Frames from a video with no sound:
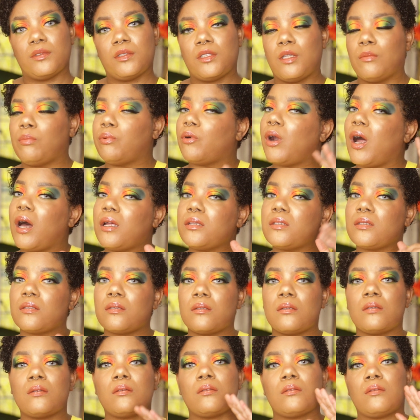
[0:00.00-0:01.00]
The
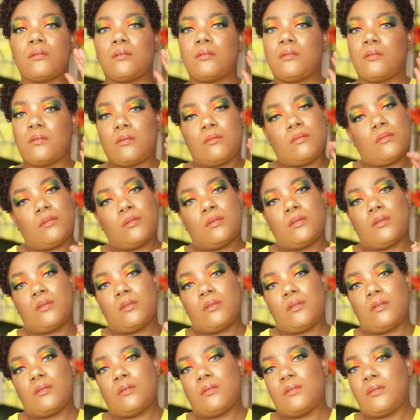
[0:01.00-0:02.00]
bronzer,
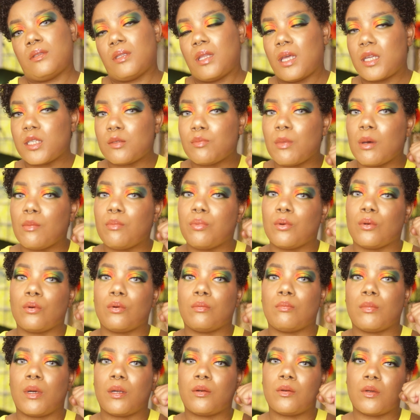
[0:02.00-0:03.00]
that's my boo,
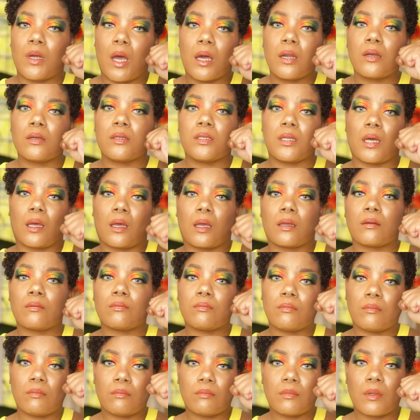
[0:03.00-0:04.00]
my ride or die.
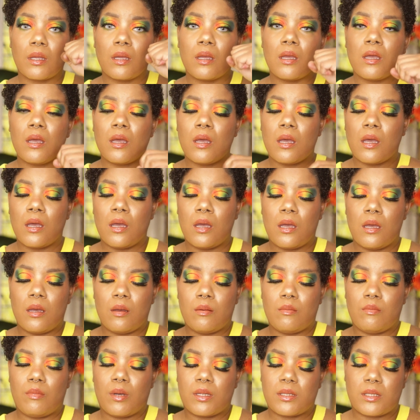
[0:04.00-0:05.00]

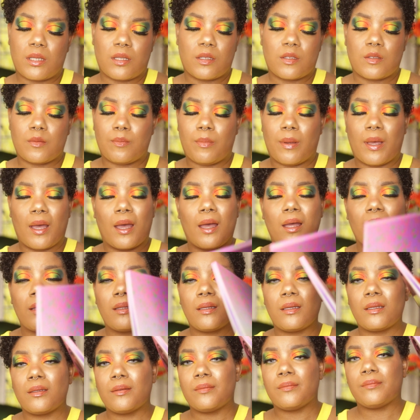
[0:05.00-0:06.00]
But this
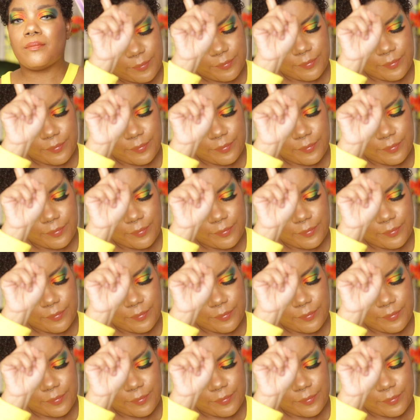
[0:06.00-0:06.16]
palette,